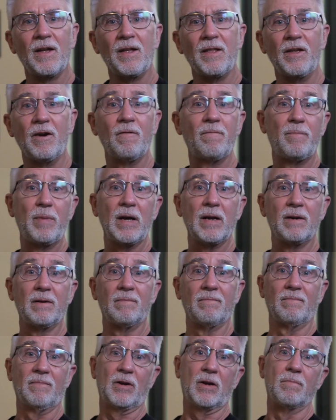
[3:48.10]
There have
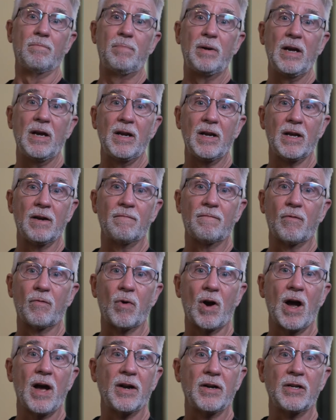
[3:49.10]
been competing
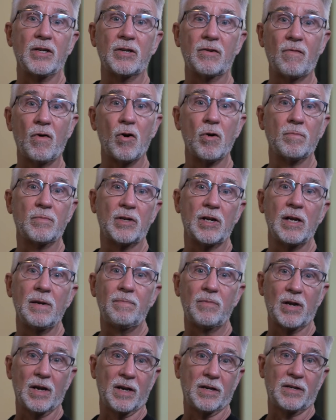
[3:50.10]
varieties of home
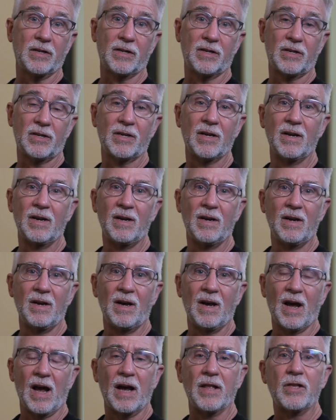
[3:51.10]
sleep tests,
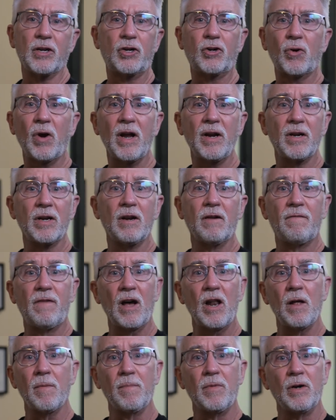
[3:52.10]
and the trend in
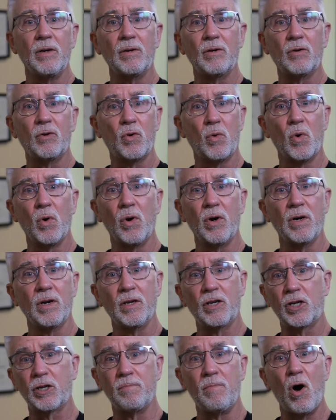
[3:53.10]
development toward
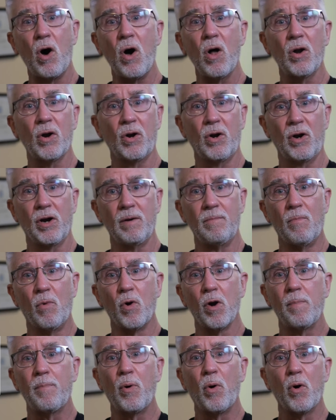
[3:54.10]
smaller and
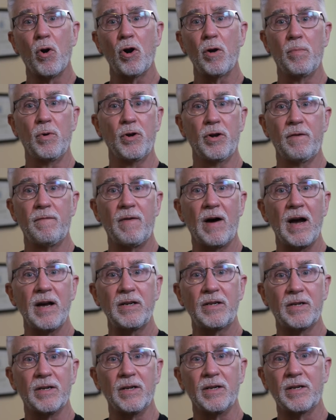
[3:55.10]
more portable
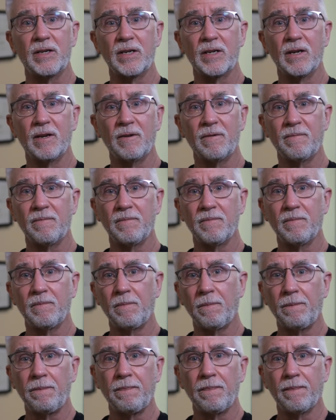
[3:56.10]
devices.
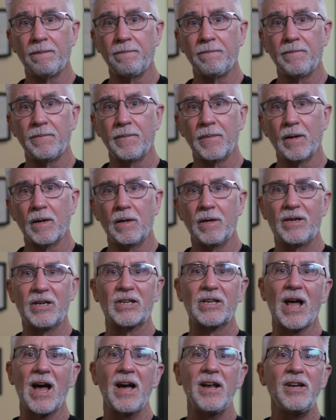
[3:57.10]

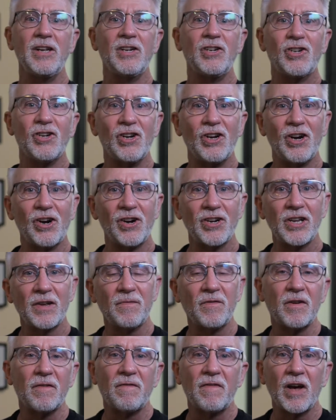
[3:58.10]
Design engineers
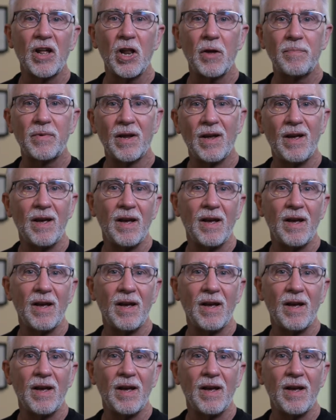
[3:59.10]
have developed